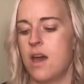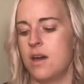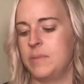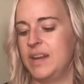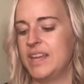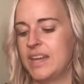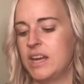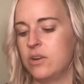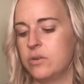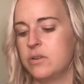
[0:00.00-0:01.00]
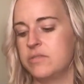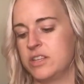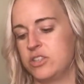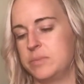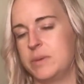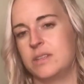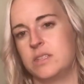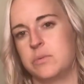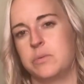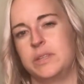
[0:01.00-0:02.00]
And again, I don't know if that's just because
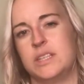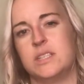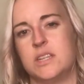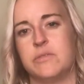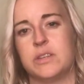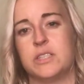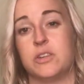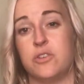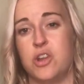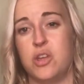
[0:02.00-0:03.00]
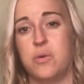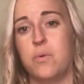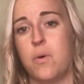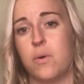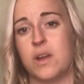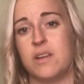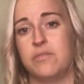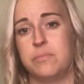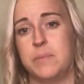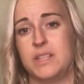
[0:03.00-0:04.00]
they were really stiff because they're new, or if
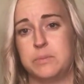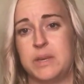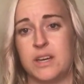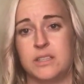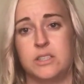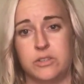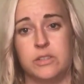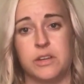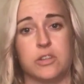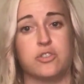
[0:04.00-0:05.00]
it's because there's a lot of